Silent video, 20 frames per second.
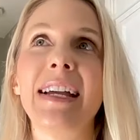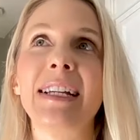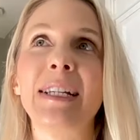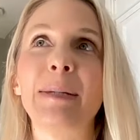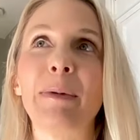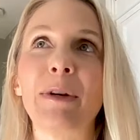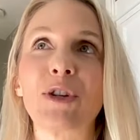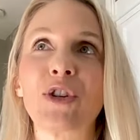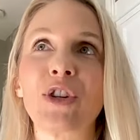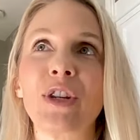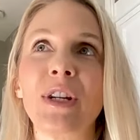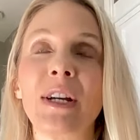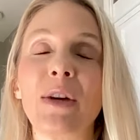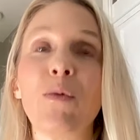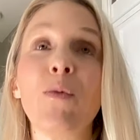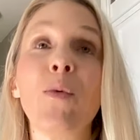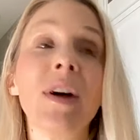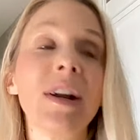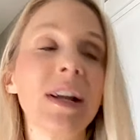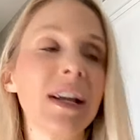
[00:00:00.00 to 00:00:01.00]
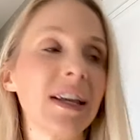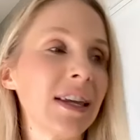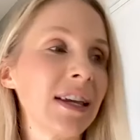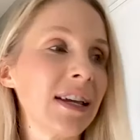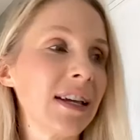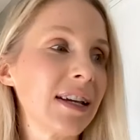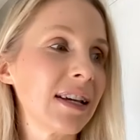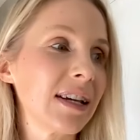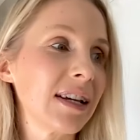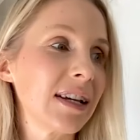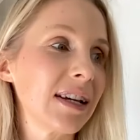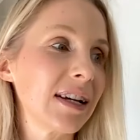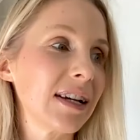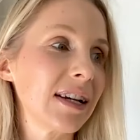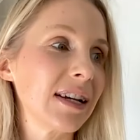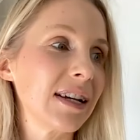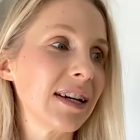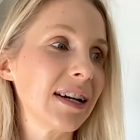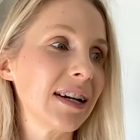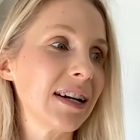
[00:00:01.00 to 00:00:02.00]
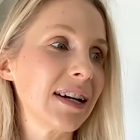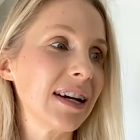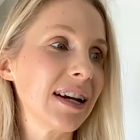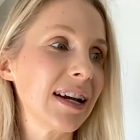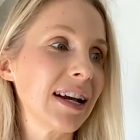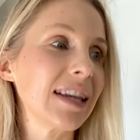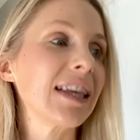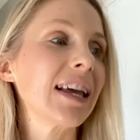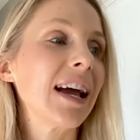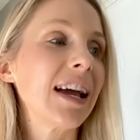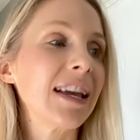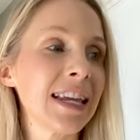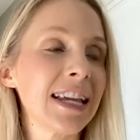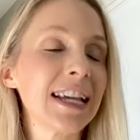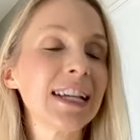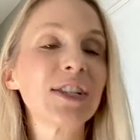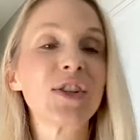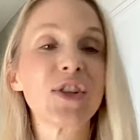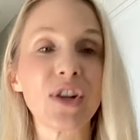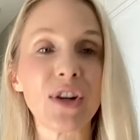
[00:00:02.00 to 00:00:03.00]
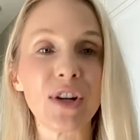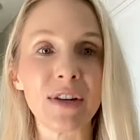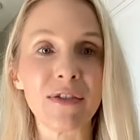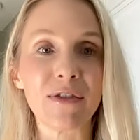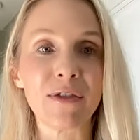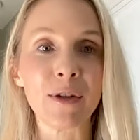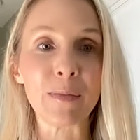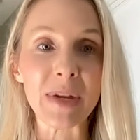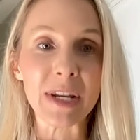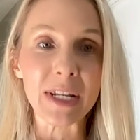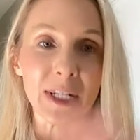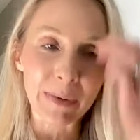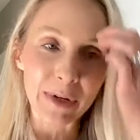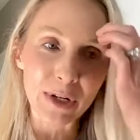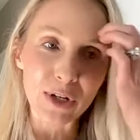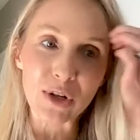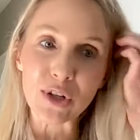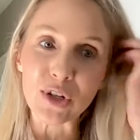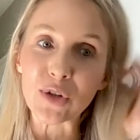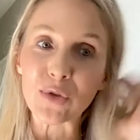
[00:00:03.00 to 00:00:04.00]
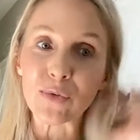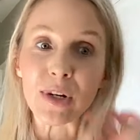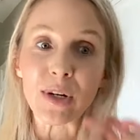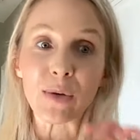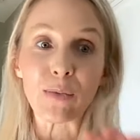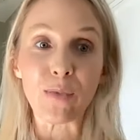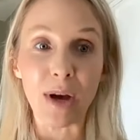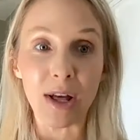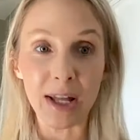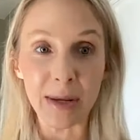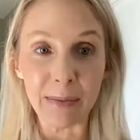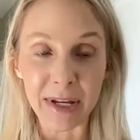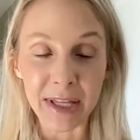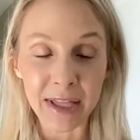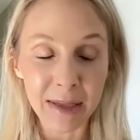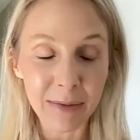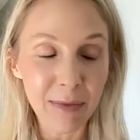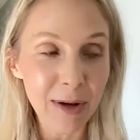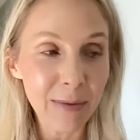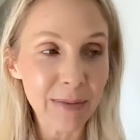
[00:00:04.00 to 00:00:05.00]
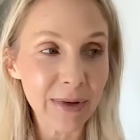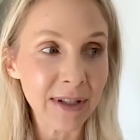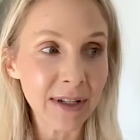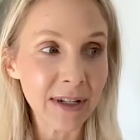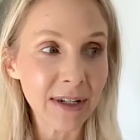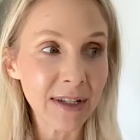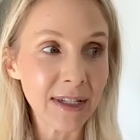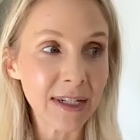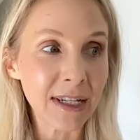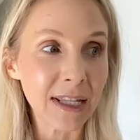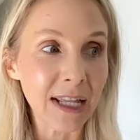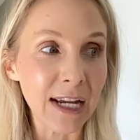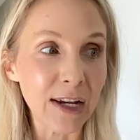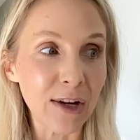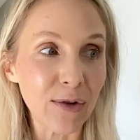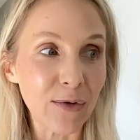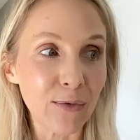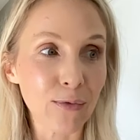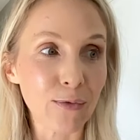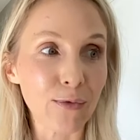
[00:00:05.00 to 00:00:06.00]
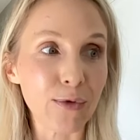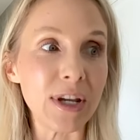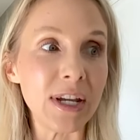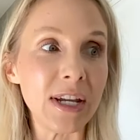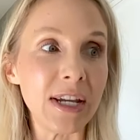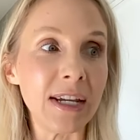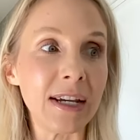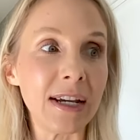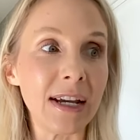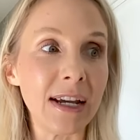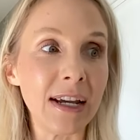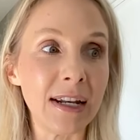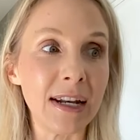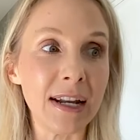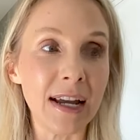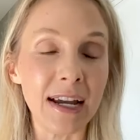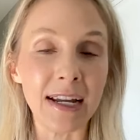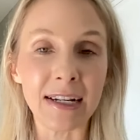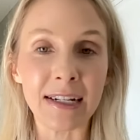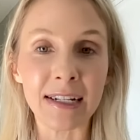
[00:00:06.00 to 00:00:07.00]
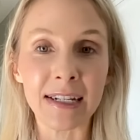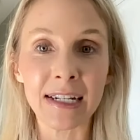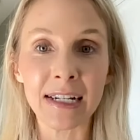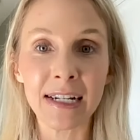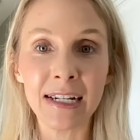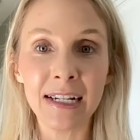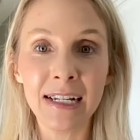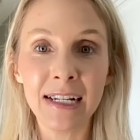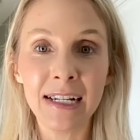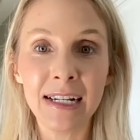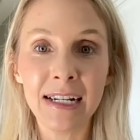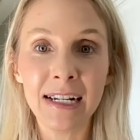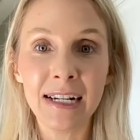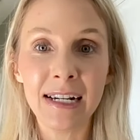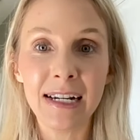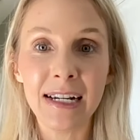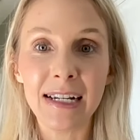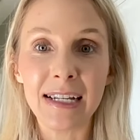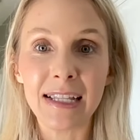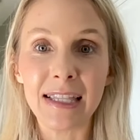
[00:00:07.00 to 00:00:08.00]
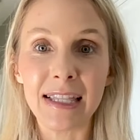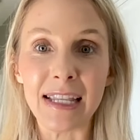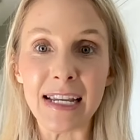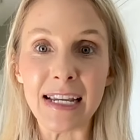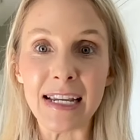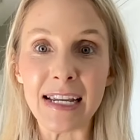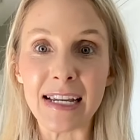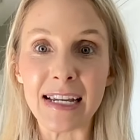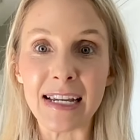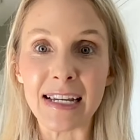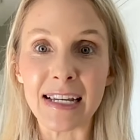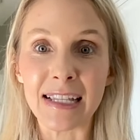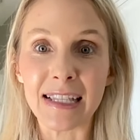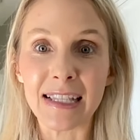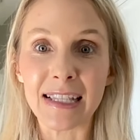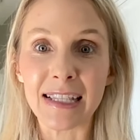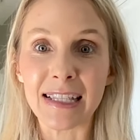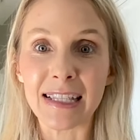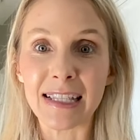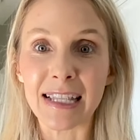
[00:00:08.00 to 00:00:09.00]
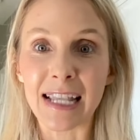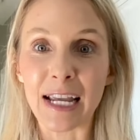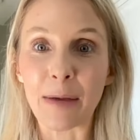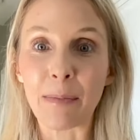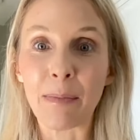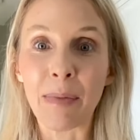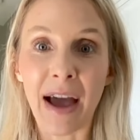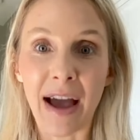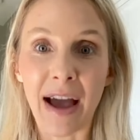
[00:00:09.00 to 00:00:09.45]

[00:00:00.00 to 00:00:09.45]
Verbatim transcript: especially one, I think I, I think it's good for me, it's been good to read while I'm in my business to like reignite the like